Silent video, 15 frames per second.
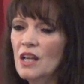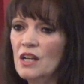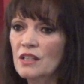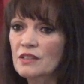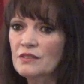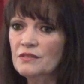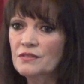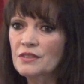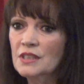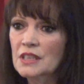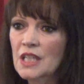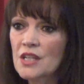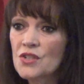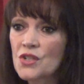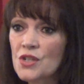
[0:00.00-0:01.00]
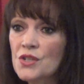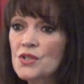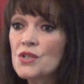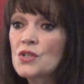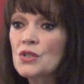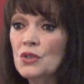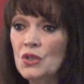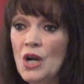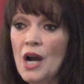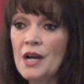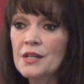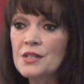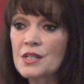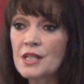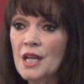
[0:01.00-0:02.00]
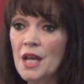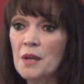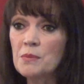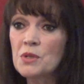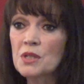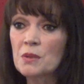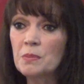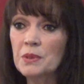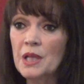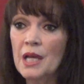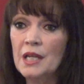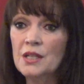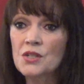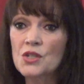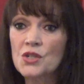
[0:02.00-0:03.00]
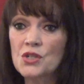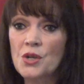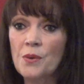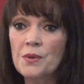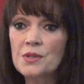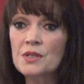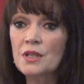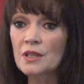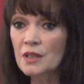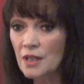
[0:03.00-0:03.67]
love. Jesus Christ came to the planet to show us the